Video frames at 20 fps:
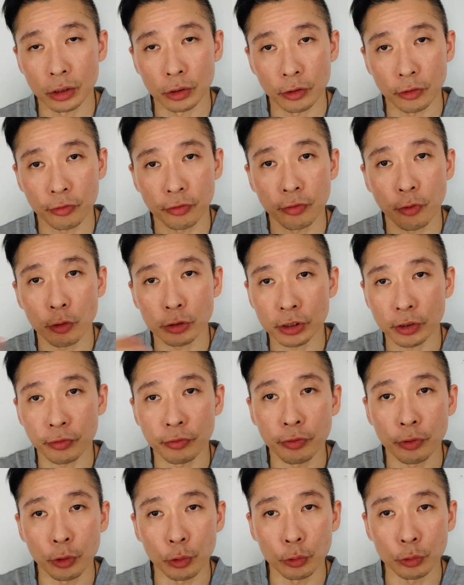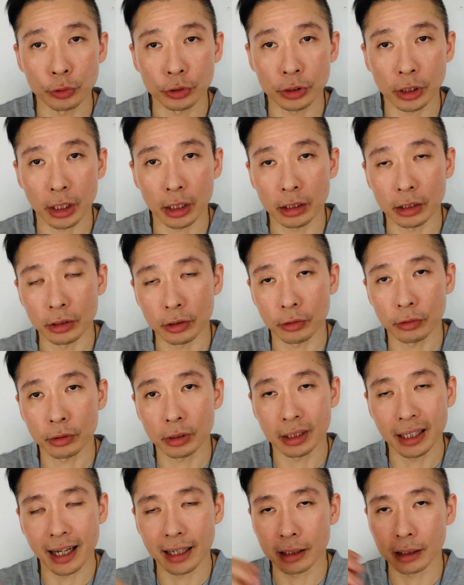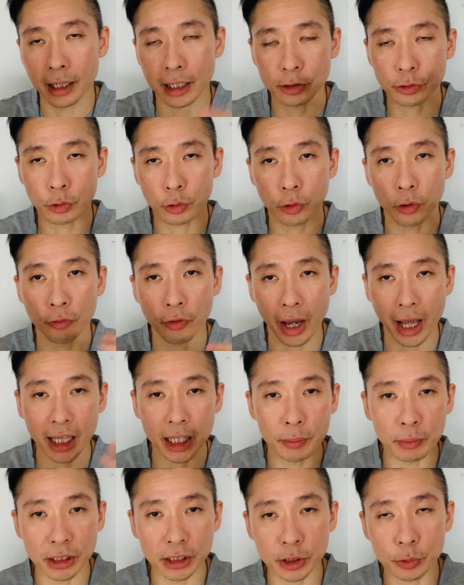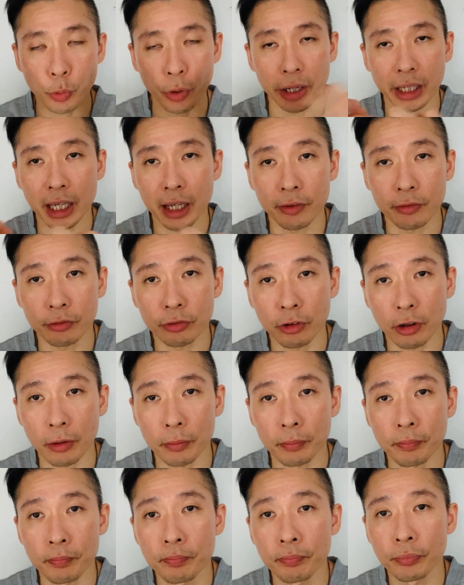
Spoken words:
fossil fuels, like that sort of elements, where it came from,